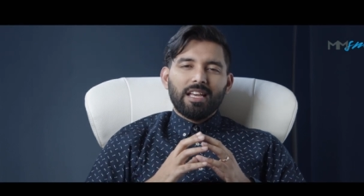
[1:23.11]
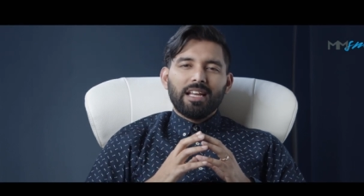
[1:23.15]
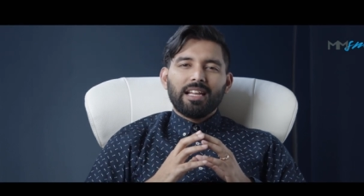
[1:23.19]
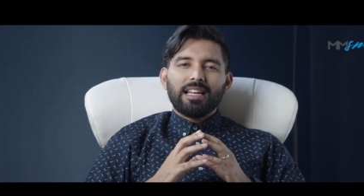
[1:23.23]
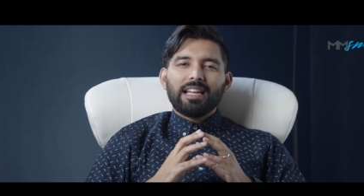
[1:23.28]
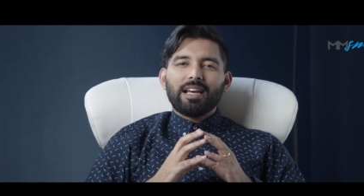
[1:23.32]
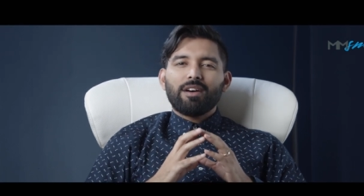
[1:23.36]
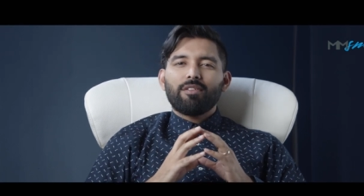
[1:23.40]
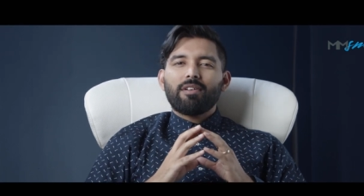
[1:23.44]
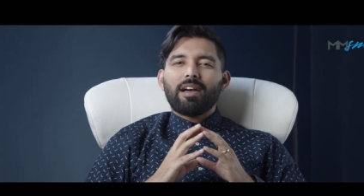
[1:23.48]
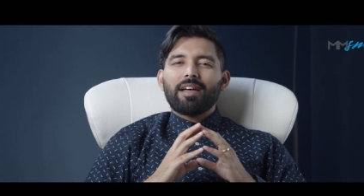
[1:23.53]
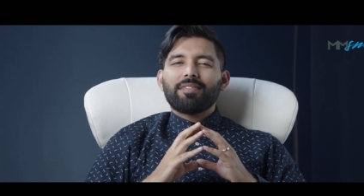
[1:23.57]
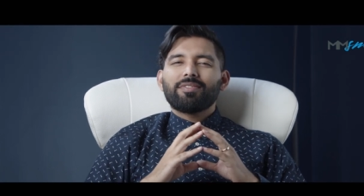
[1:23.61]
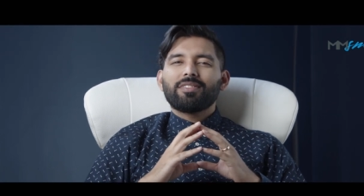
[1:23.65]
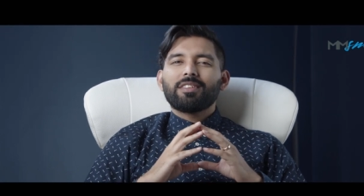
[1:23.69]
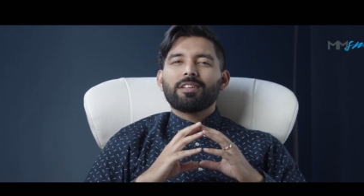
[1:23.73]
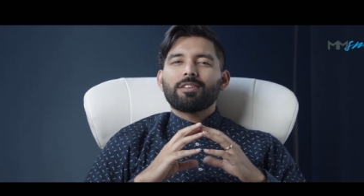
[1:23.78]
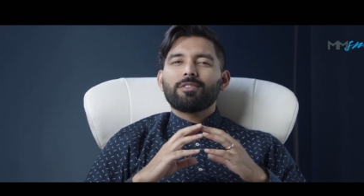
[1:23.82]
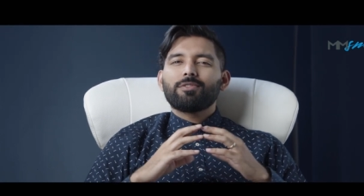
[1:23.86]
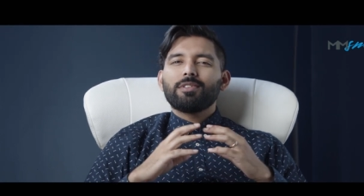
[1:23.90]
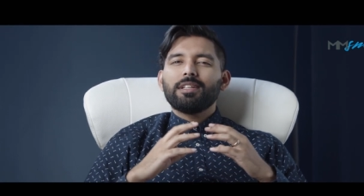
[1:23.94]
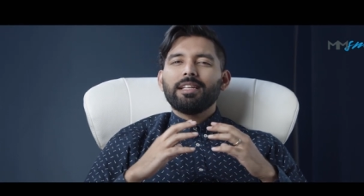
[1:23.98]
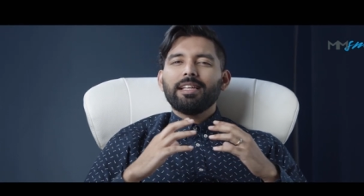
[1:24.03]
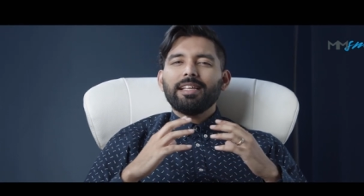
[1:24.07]
Now, at the
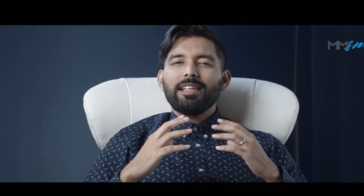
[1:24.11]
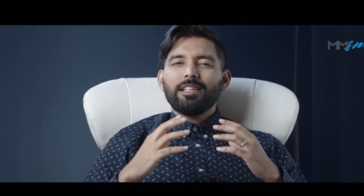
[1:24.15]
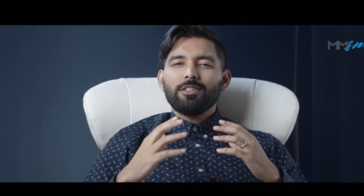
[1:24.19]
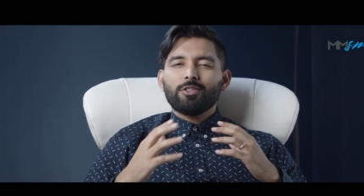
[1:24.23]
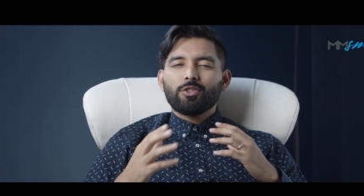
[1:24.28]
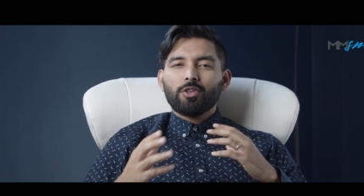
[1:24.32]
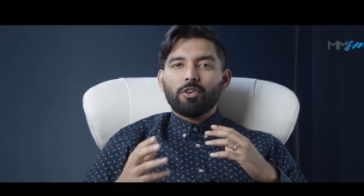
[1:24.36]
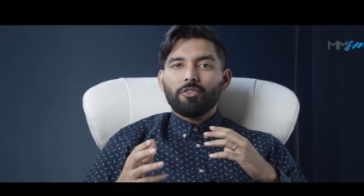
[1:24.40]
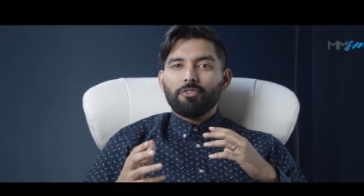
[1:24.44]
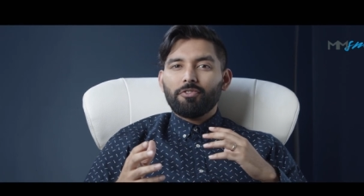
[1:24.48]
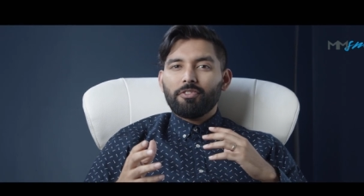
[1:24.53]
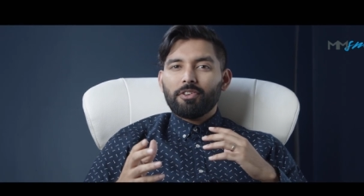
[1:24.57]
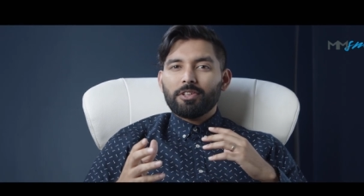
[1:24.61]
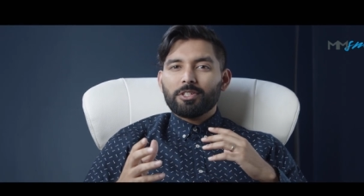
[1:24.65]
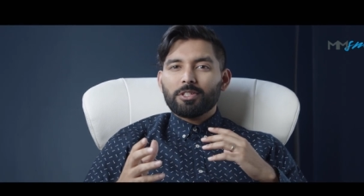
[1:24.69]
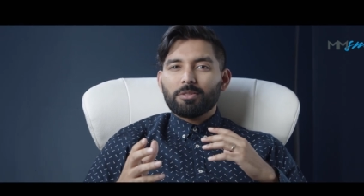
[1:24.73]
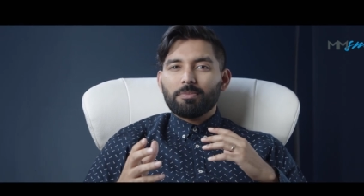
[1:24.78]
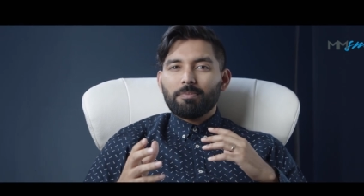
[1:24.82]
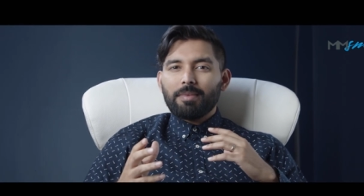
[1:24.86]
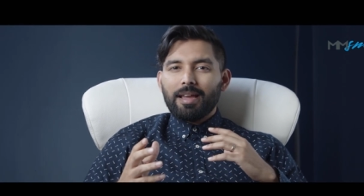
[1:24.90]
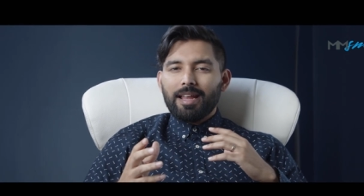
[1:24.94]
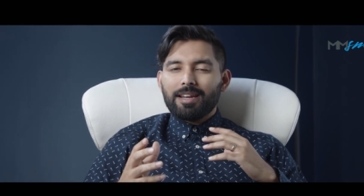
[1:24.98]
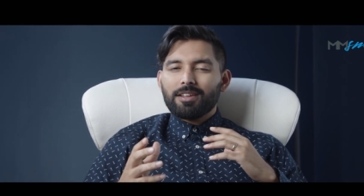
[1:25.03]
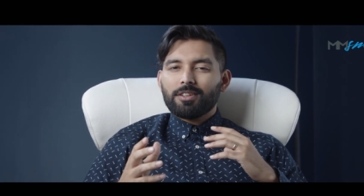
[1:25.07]
release of his
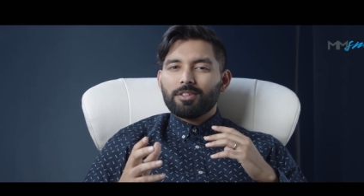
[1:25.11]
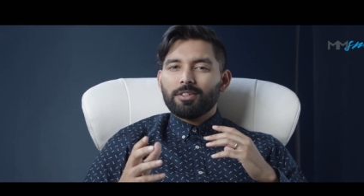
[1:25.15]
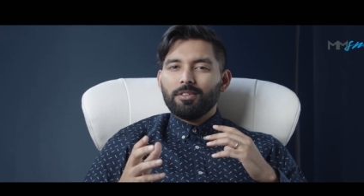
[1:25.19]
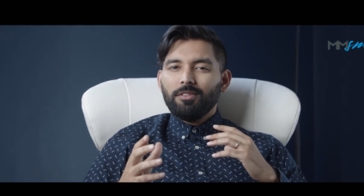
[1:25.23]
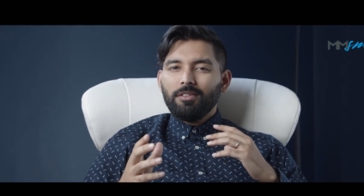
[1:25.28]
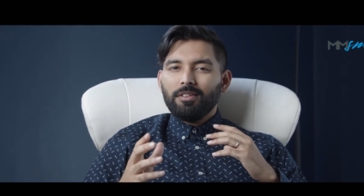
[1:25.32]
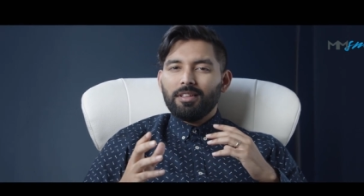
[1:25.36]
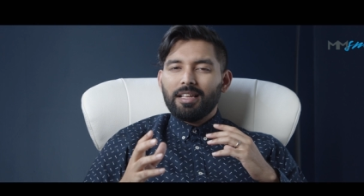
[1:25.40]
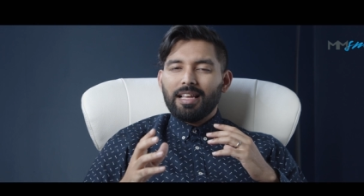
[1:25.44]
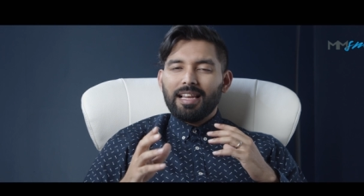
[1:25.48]
mantle,